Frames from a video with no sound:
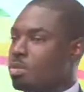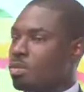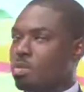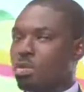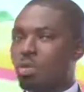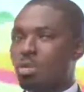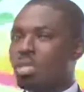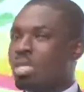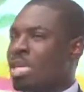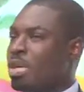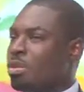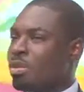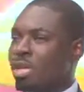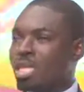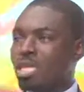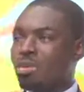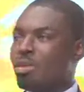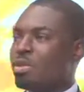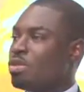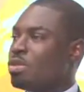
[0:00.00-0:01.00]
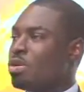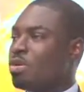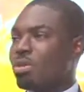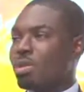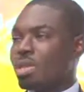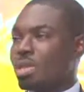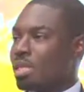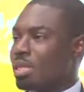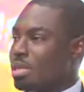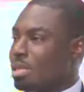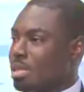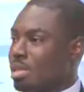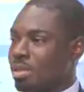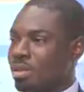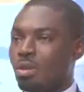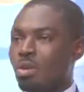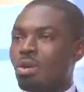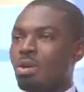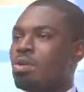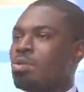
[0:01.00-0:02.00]
When you are ready with your witnesses,
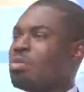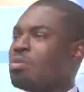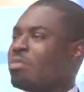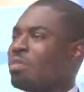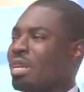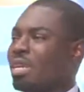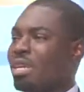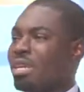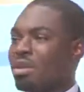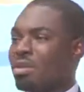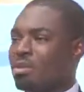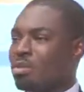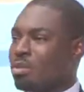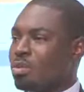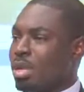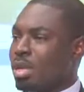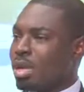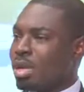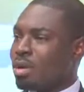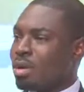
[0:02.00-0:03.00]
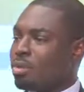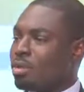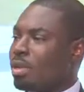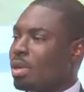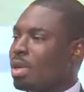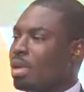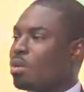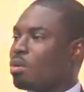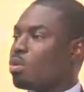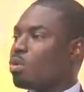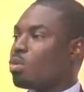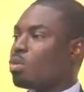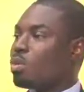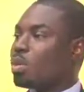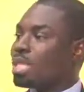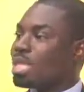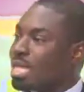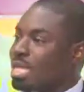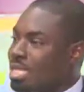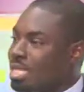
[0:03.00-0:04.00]
won't file a
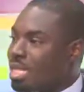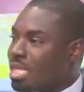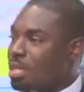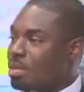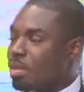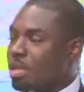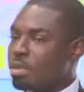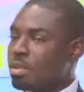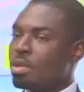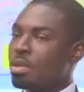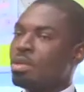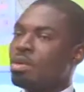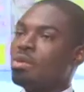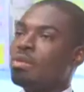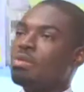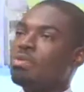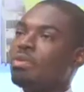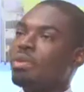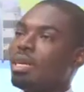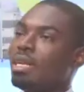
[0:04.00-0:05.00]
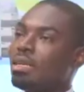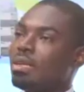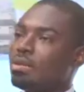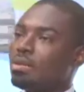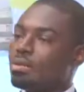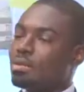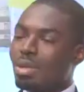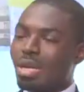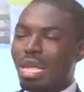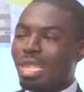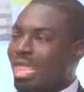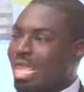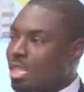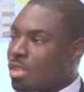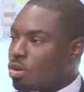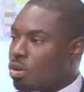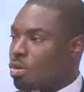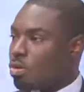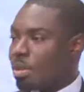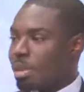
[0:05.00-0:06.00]
witness statement, won't file other
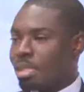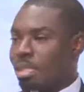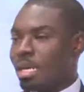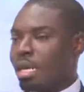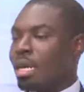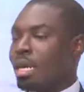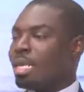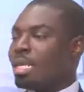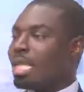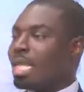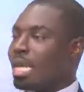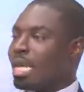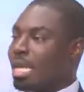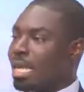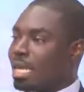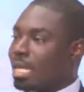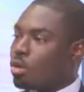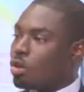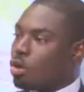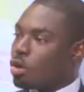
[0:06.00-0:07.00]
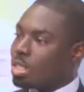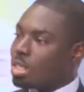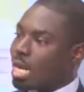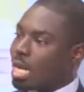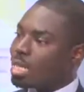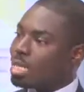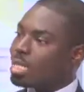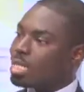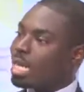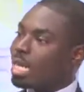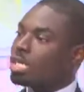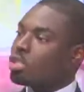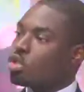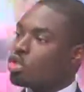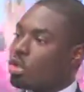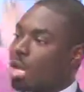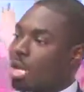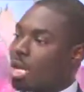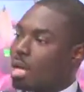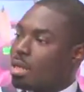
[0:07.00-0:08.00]
document, the judge can
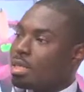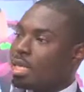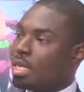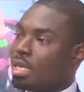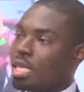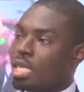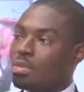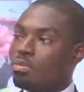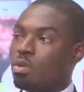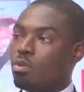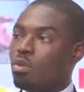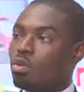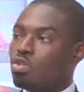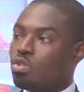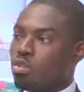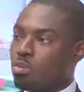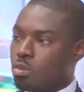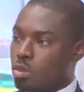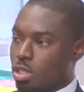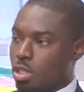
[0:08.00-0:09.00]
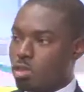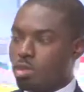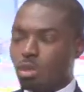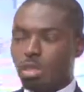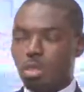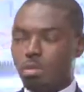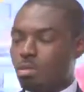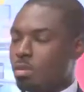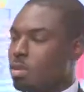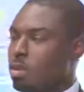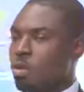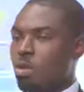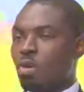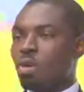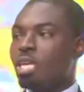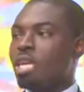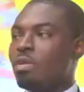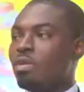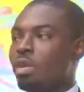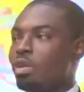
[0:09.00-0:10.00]
strike out the case for want of prosecution. Or
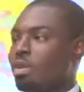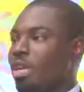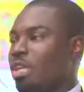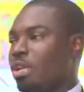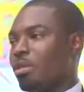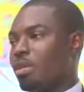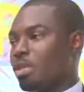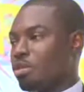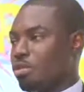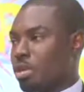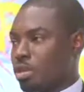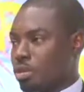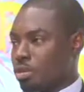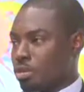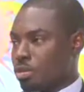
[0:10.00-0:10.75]
you're ready to us.